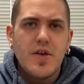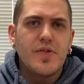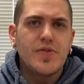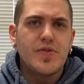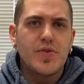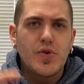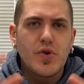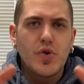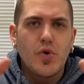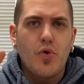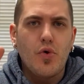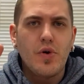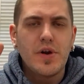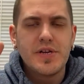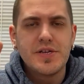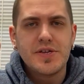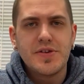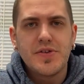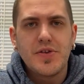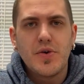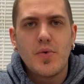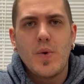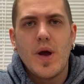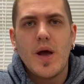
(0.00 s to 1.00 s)
So according
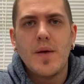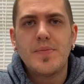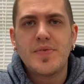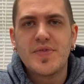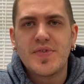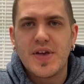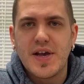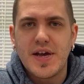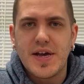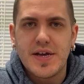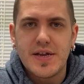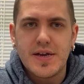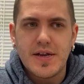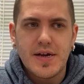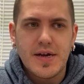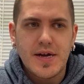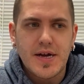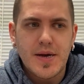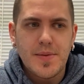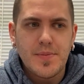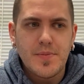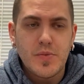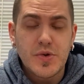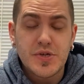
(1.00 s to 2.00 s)
to the
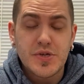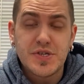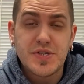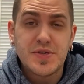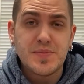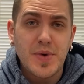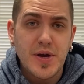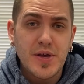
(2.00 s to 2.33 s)
website, which is,